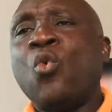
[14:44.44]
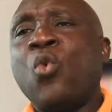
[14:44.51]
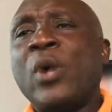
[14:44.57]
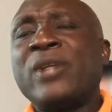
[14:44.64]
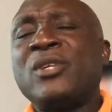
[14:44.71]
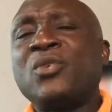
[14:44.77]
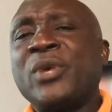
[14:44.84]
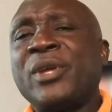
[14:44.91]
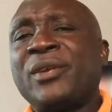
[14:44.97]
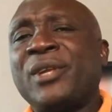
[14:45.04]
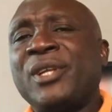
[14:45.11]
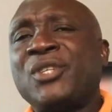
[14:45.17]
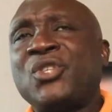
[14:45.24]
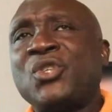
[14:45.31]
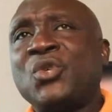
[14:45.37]
what do we
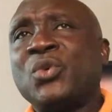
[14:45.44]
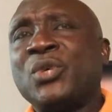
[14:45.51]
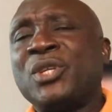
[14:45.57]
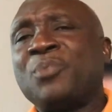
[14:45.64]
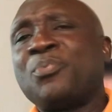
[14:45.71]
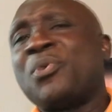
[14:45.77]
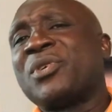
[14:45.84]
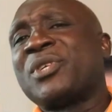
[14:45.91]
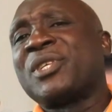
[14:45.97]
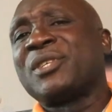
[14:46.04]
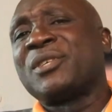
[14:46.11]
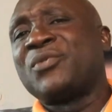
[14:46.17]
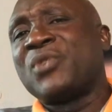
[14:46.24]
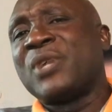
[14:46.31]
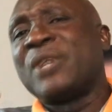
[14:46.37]
really do in the
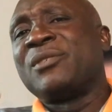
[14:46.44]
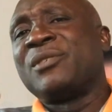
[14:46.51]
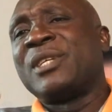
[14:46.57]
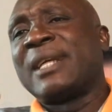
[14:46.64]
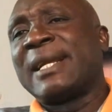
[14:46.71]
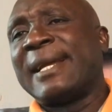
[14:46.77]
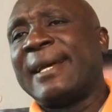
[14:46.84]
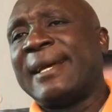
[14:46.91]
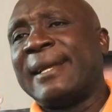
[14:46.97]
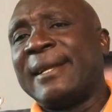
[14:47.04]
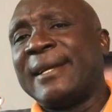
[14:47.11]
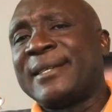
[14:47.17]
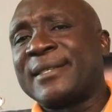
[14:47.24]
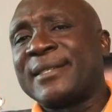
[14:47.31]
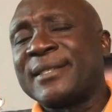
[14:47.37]
process of trying to declare
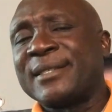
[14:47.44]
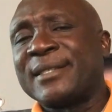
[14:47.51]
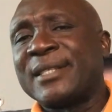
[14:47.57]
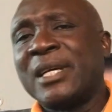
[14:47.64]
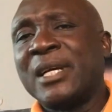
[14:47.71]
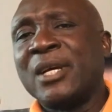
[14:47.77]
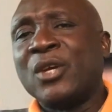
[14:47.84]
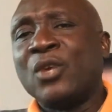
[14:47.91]
elections?